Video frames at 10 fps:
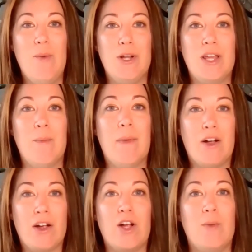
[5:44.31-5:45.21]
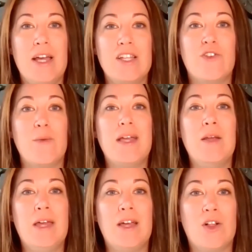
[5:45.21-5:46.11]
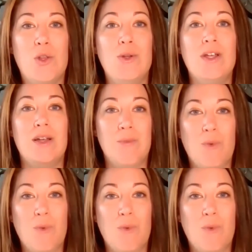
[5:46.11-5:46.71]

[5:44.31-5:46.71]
putting a barrier in place for me to be included in